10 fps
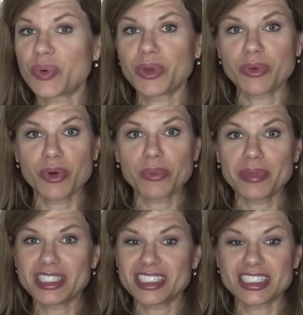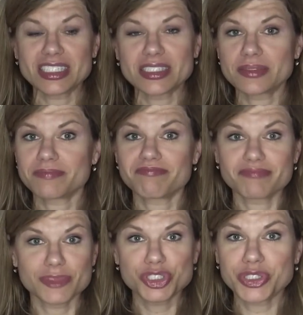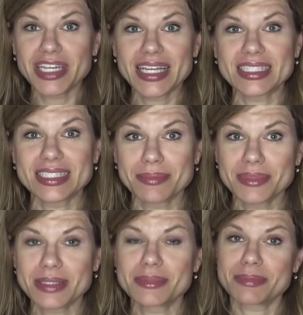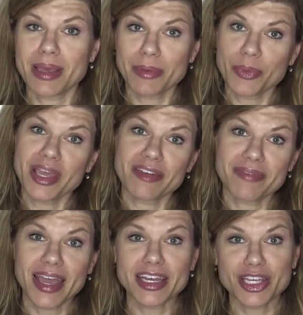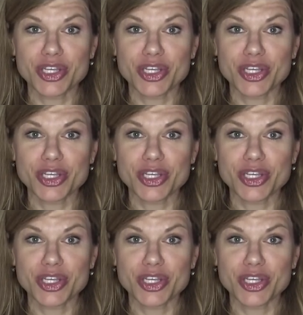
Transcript: we won't be just treating symptoms. Maybe we can find a